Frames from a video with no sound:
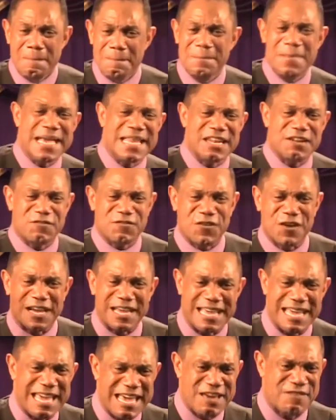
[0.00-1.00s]
meant it for
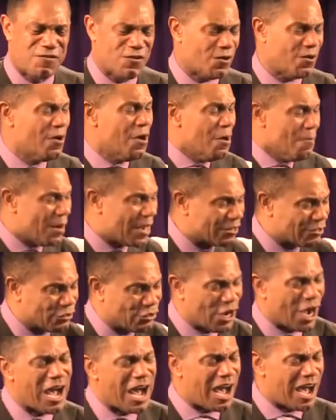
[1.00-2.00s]
evil,
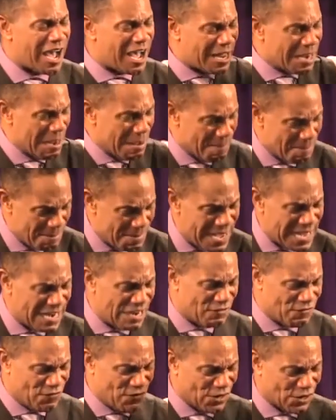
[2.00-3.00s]
but God meant
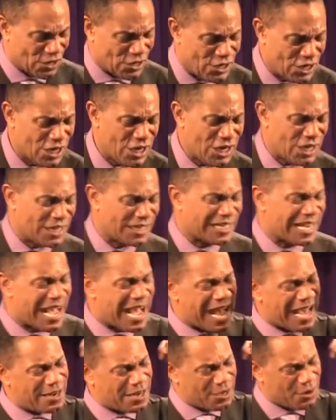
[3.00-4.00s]
it for good.
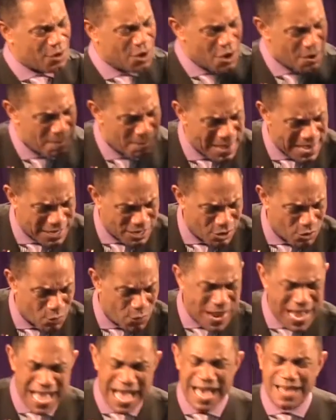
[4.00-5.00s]
God will make a
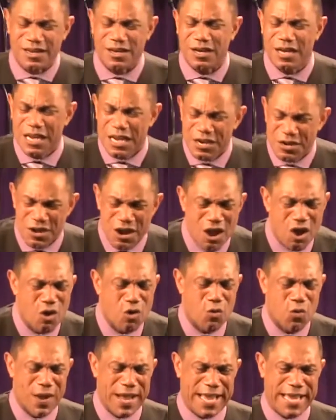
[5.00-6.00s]
way out of
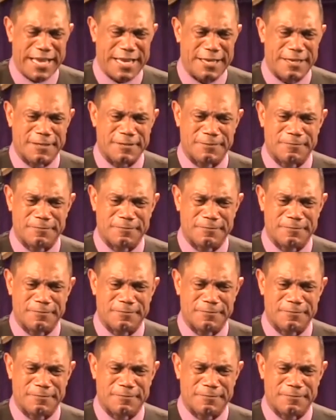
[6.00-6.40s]
no way.